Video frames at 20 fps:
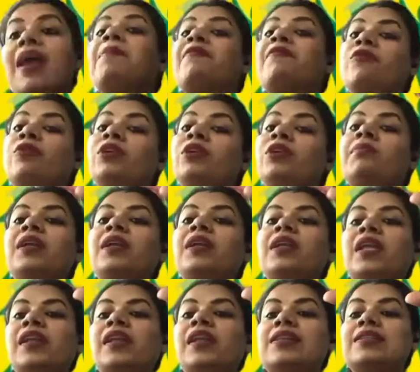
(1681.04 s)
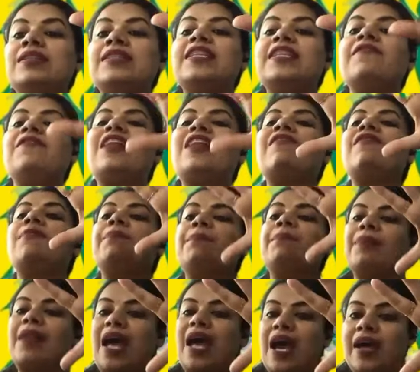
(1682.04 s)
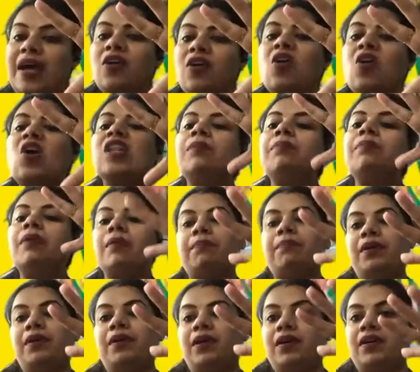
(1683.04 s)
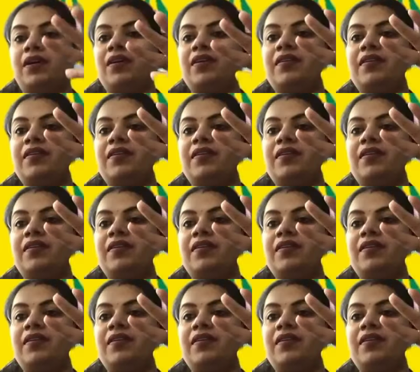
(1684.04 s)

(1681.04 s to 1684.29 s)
And before the materials, they will have a plan on the paper,